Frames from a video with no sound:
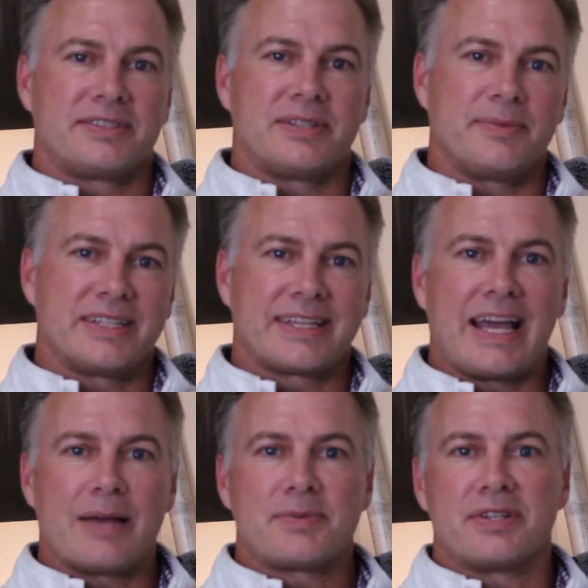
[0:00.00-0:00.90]
someone to
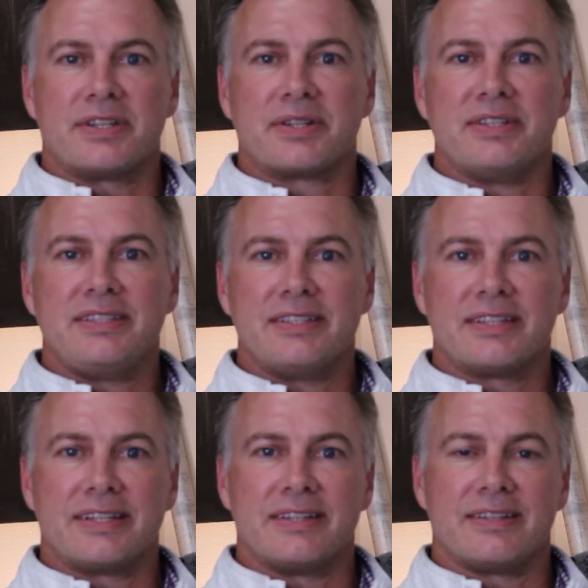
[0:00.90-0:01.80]
capture a good deal
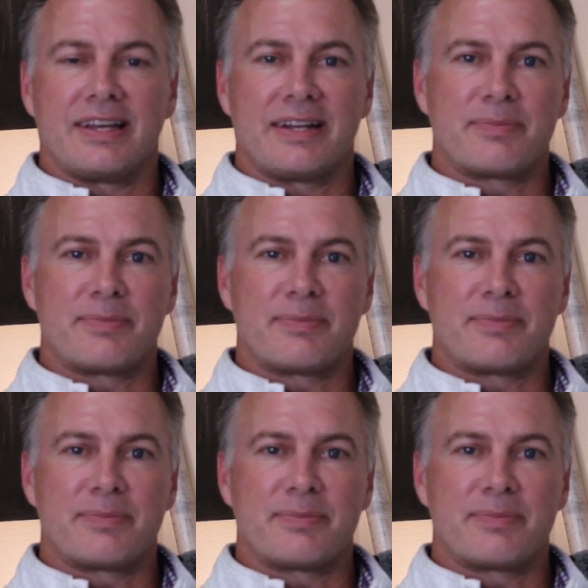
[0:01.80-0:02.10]
on a